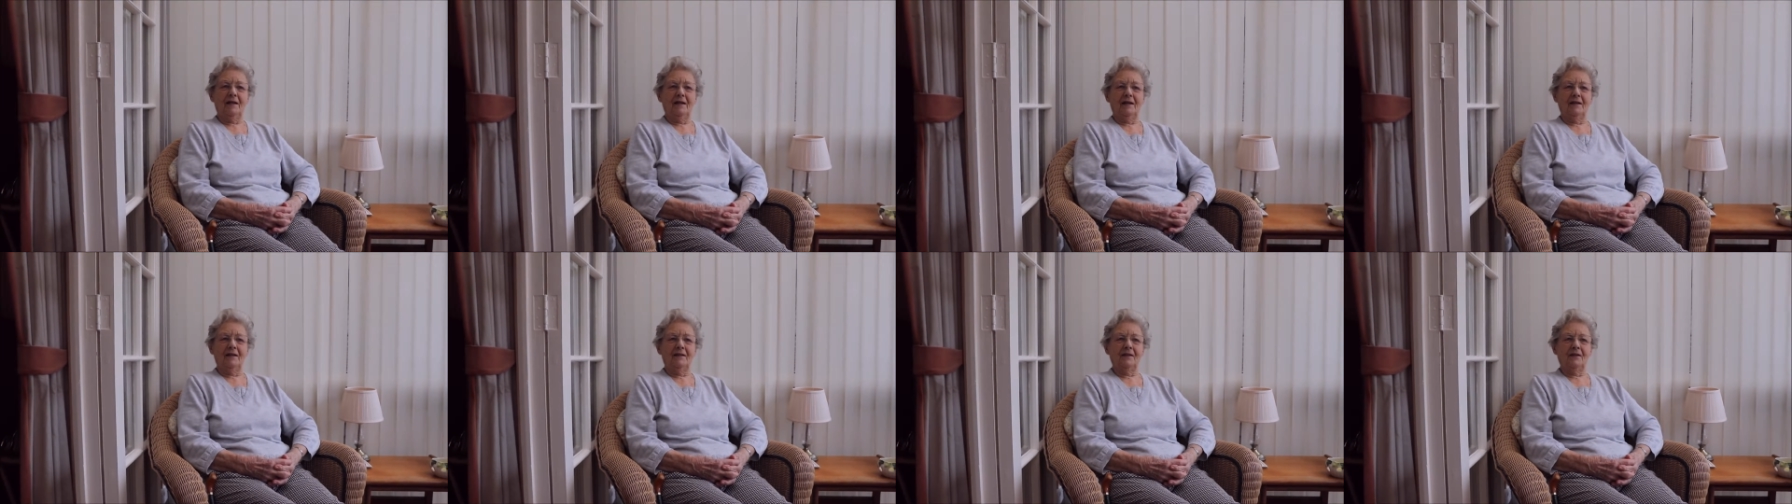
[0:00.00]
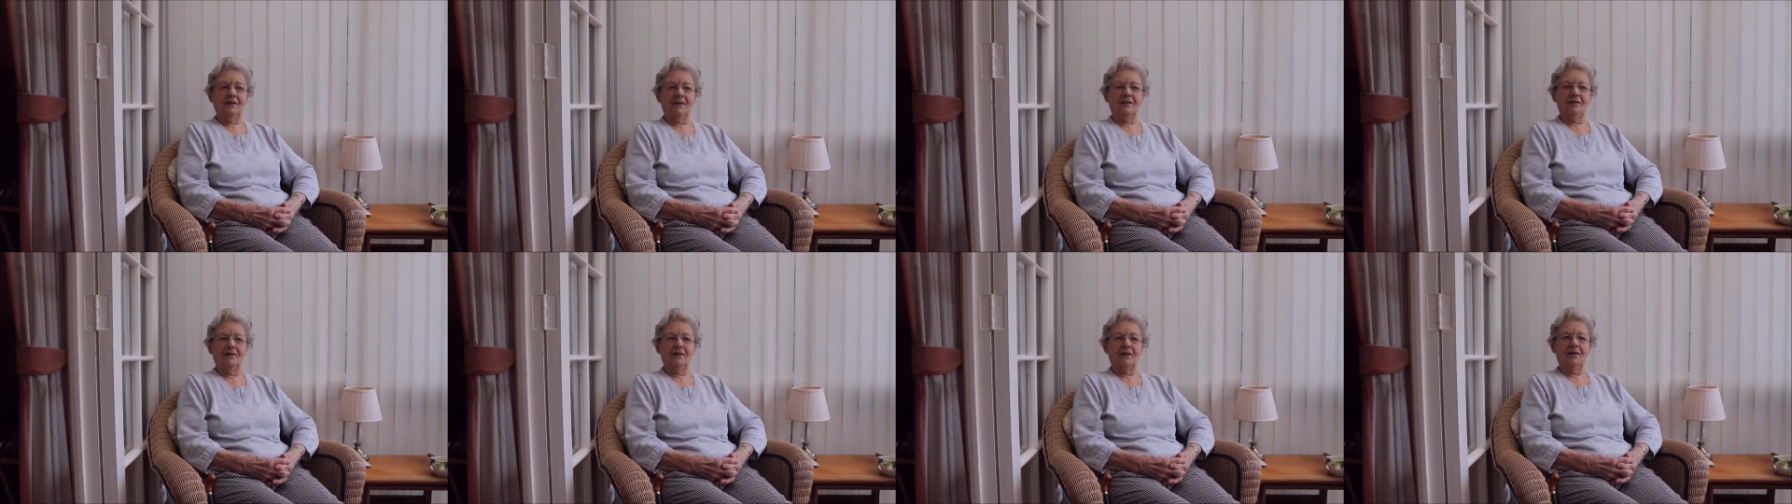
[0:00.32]
and
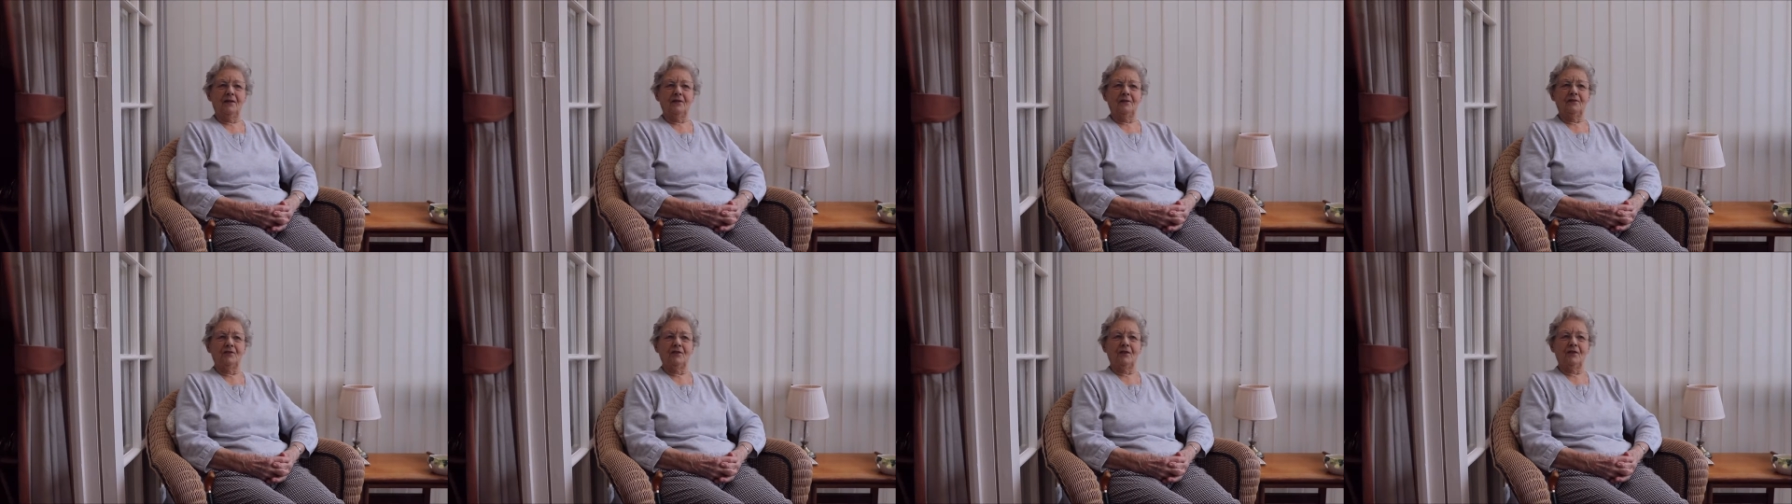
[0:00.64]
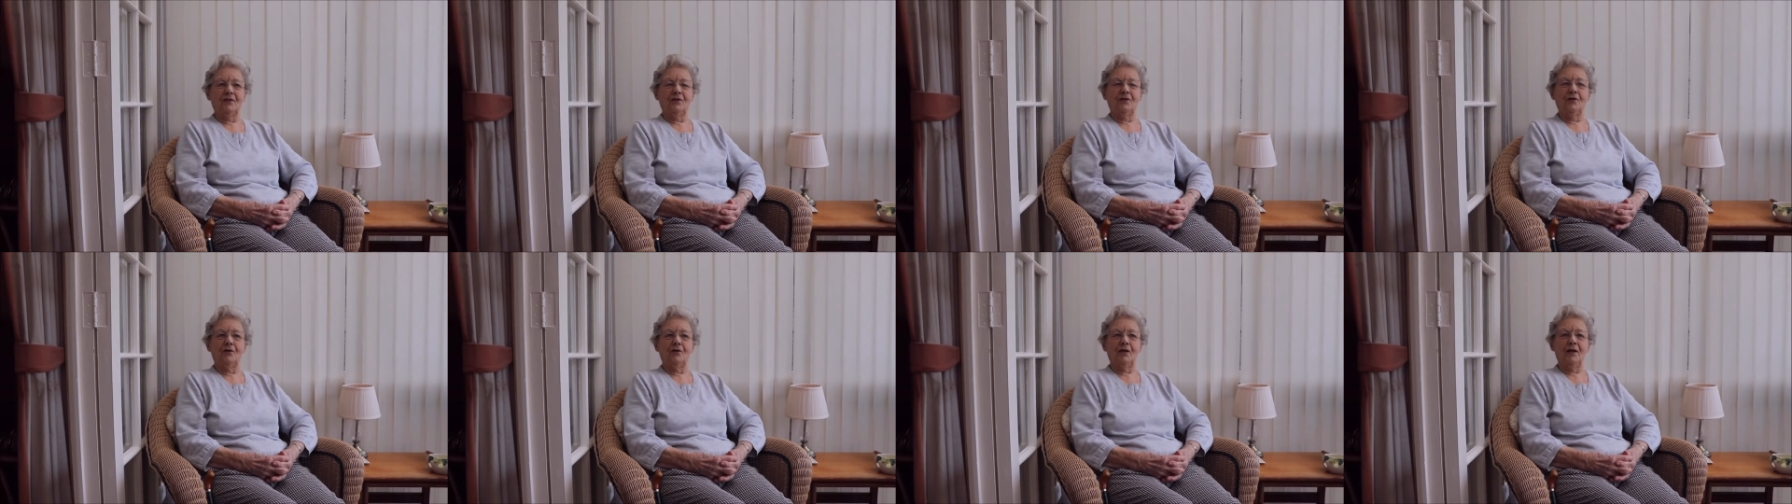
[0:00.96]
and that uh,
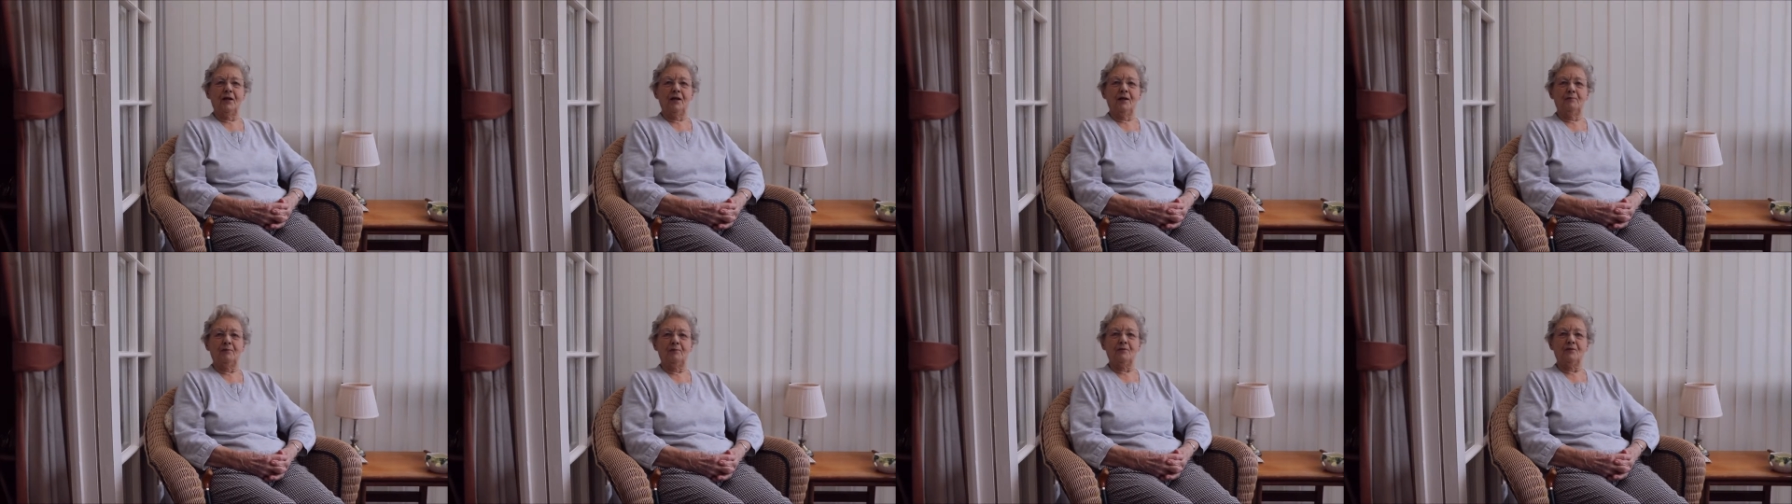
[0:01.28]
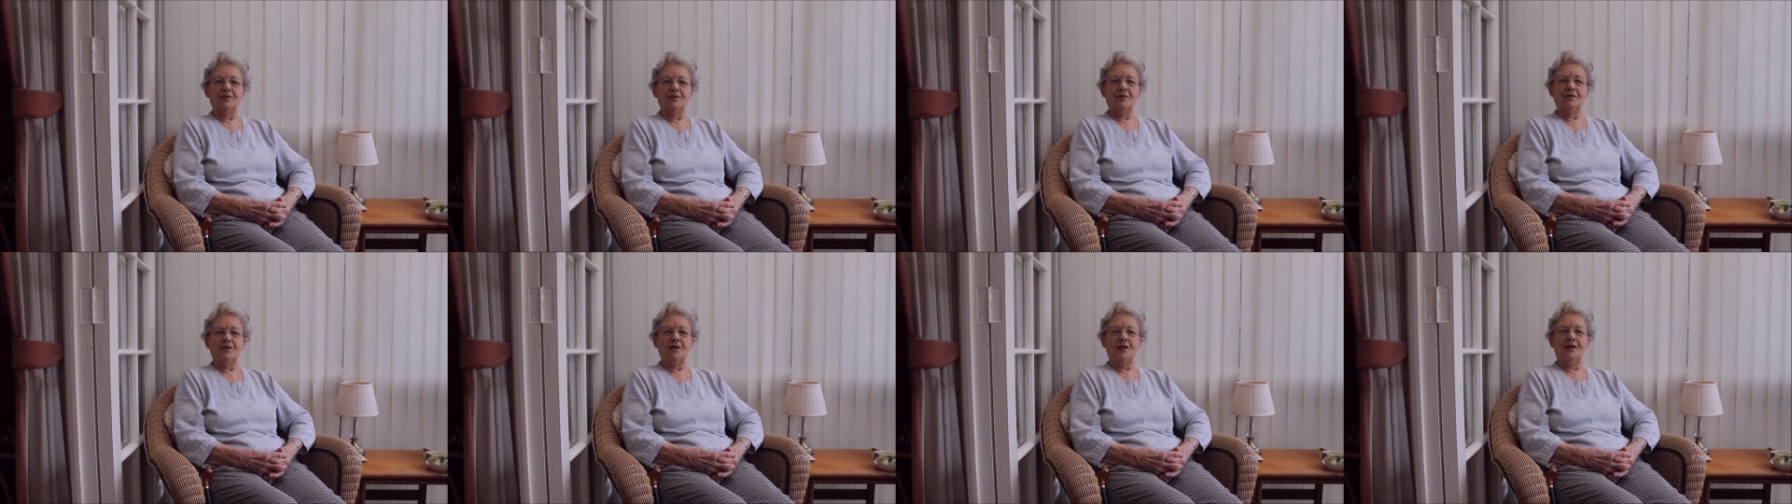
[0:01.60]
you're able
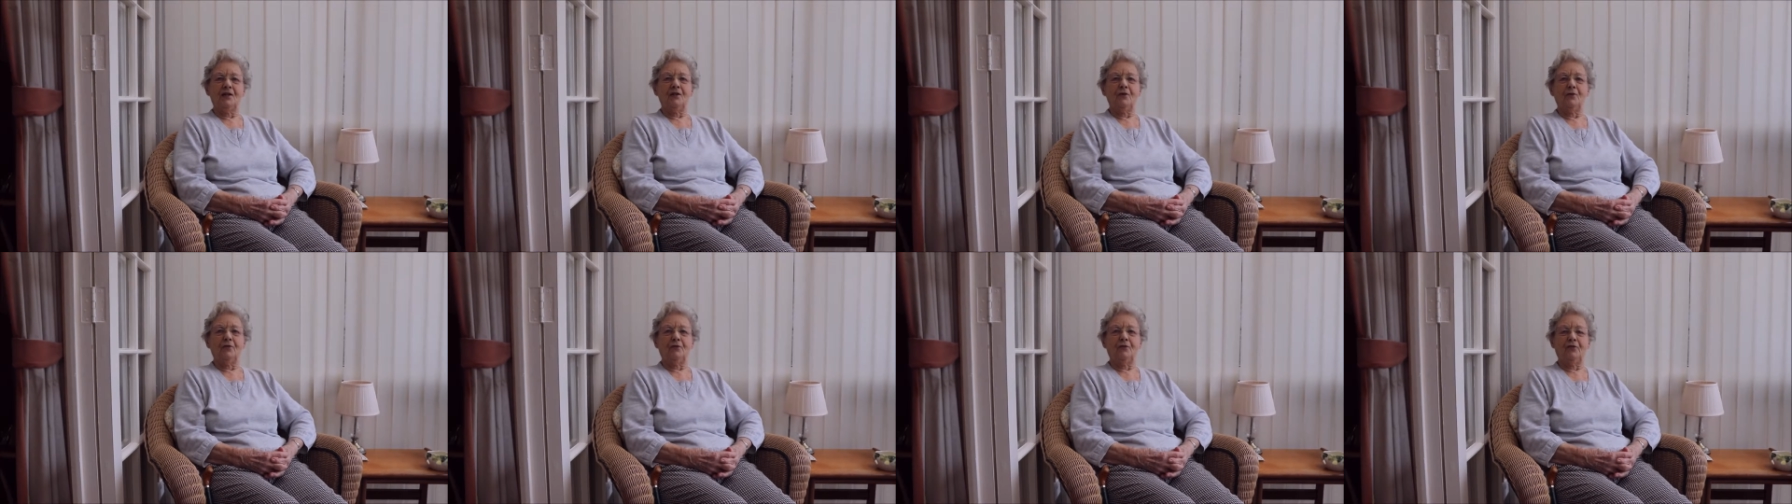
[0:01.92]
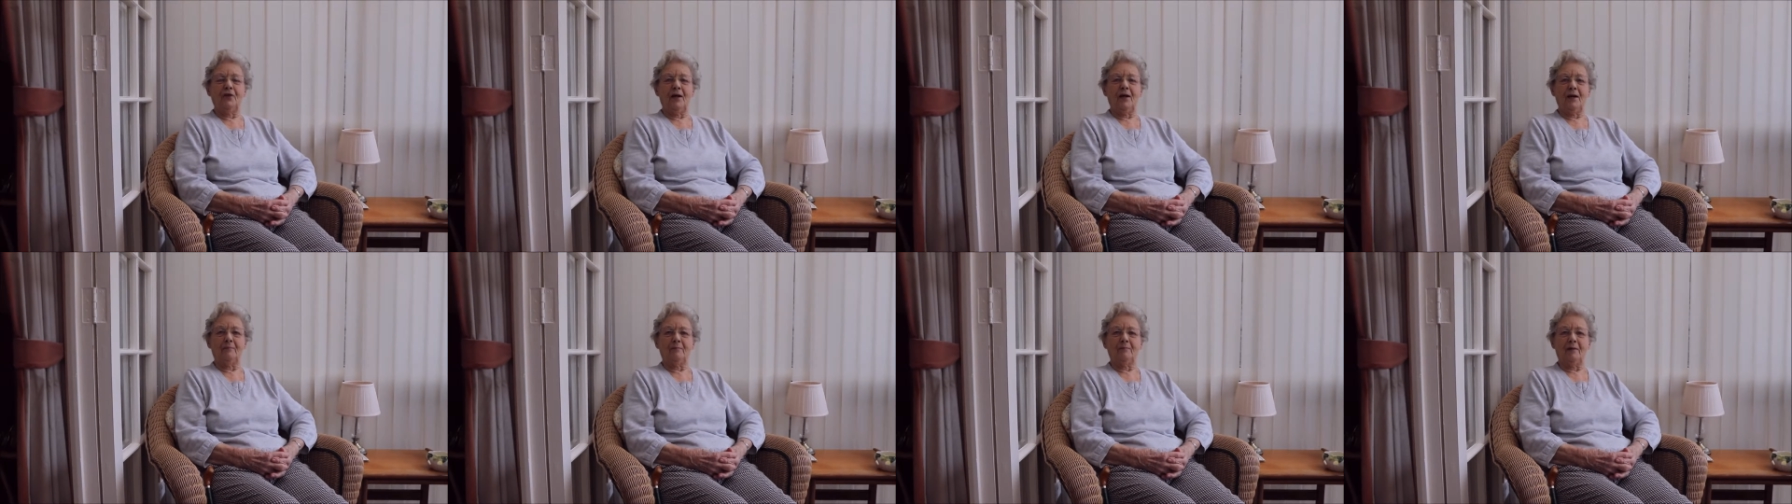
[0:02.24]
to see your
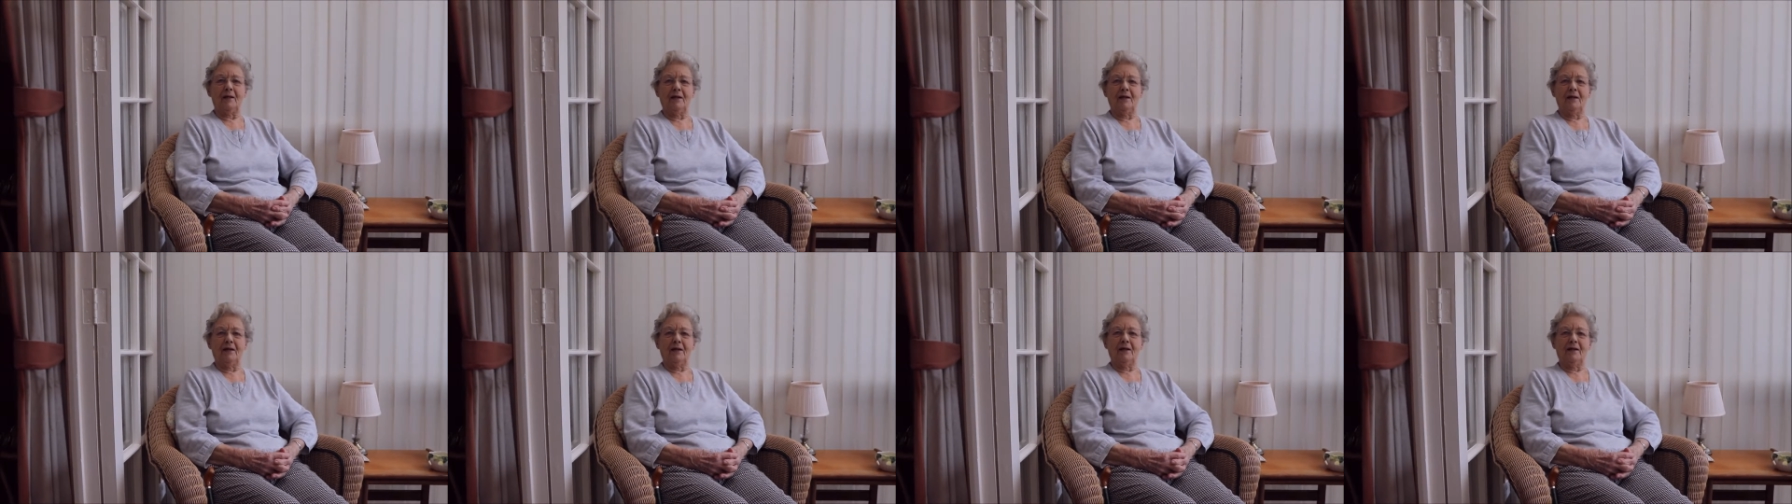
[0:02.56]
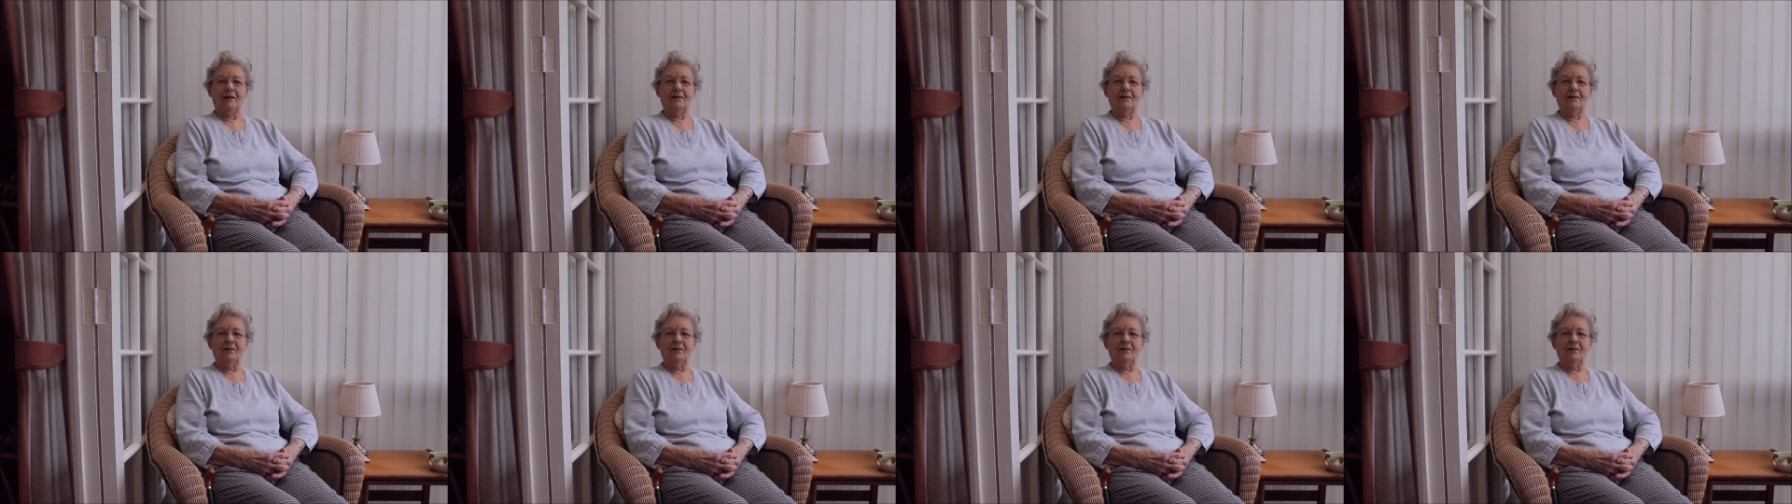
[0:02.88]
family